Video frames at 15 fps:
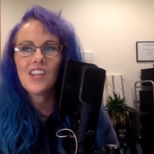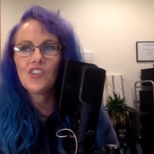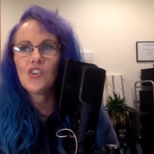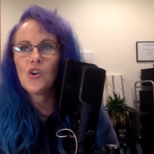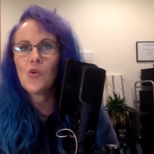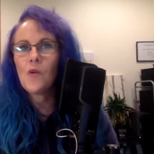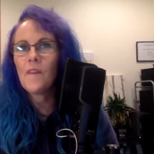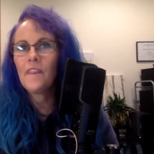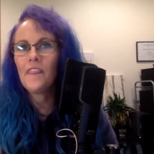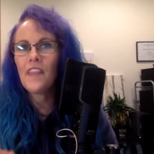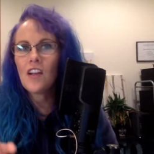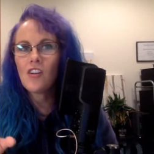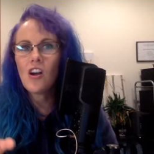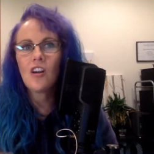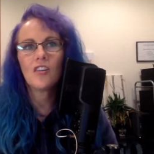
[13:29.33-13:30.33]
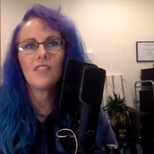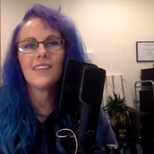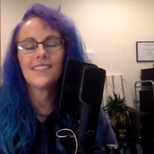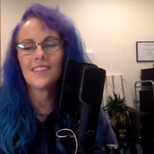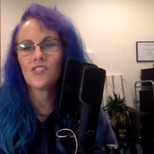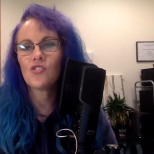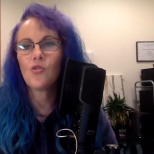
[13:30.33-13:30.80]
You know, there are
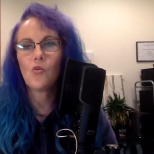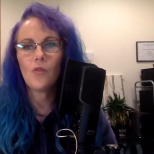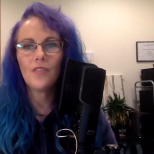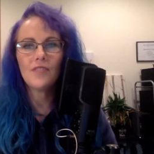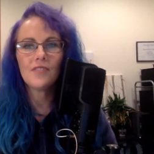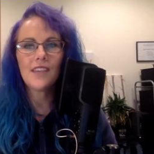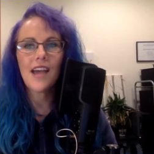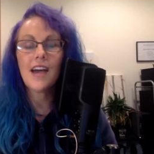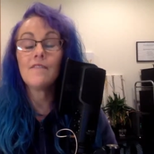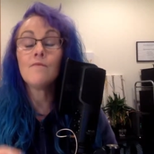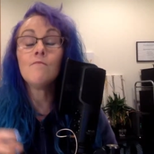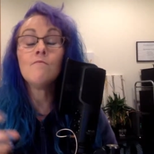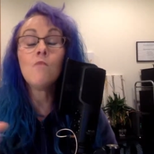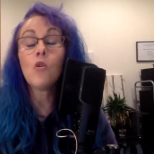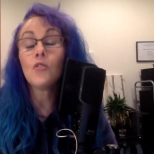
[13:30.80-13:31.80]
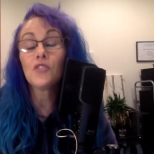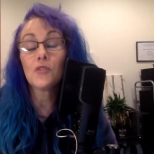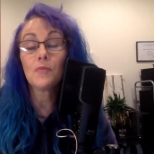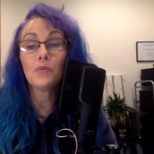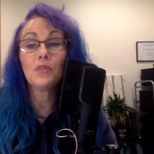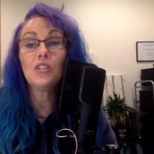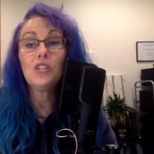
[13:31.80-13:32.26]
essential oils that have
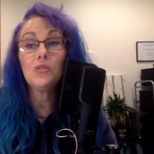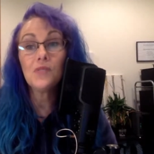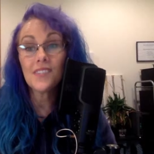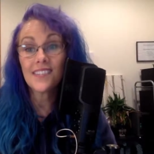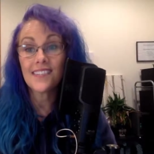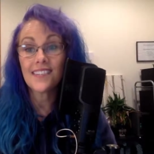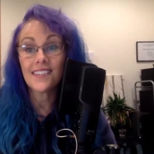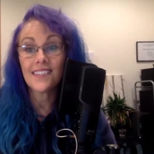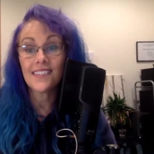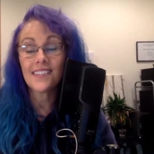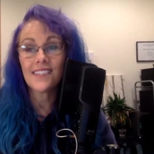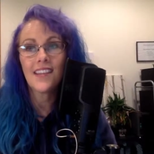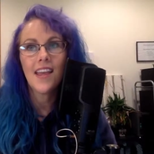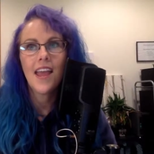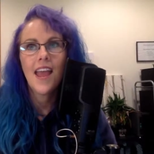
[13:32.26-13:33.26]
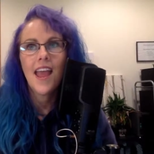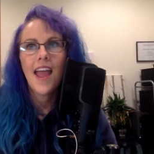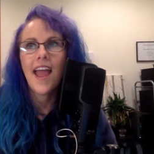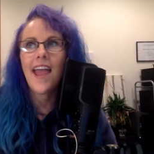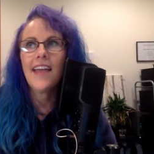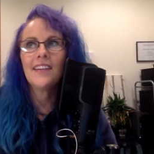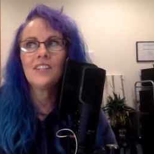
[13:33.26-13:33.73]
multiple uses,
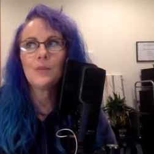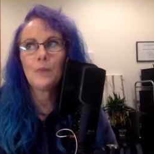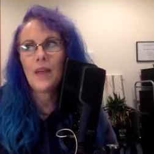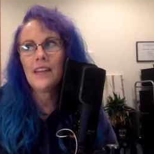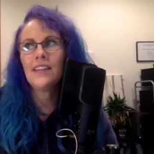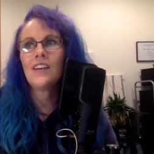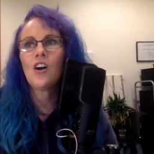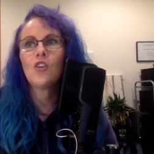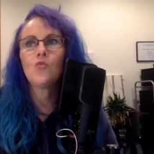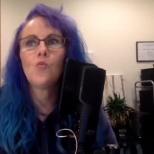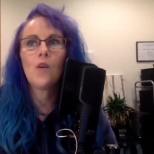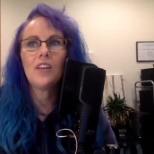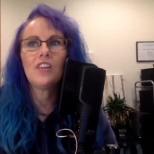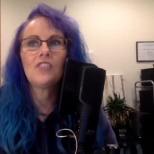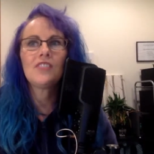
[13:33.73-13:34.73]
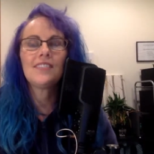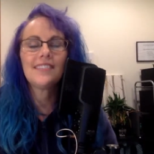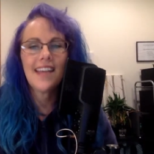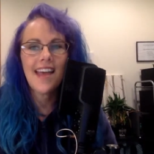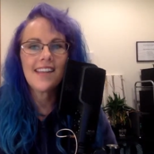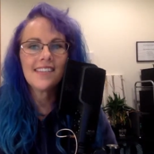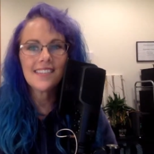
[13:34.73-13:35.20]
and depending on what your
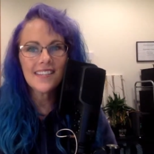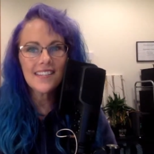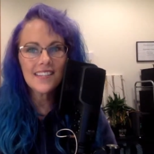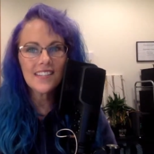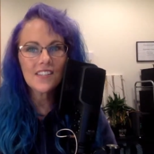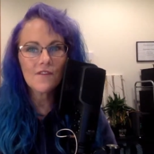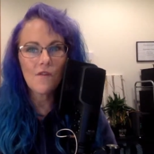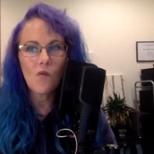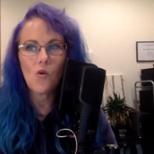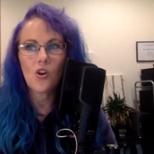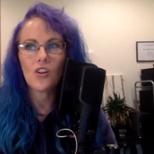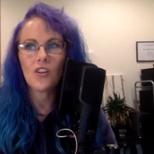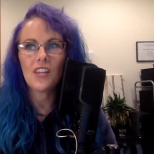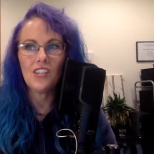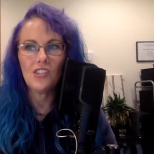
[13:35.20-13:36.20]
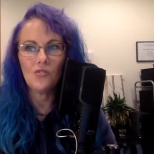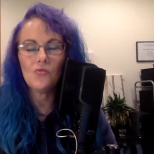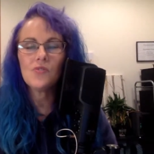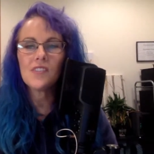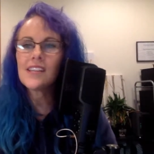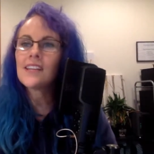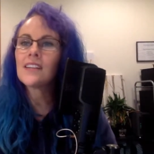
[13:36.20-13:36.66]
intent is for
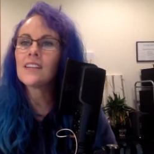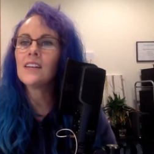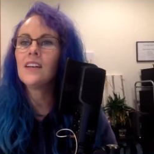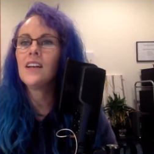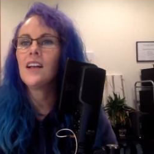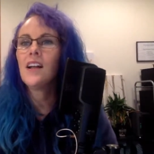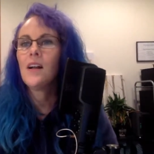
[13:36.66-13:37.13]
using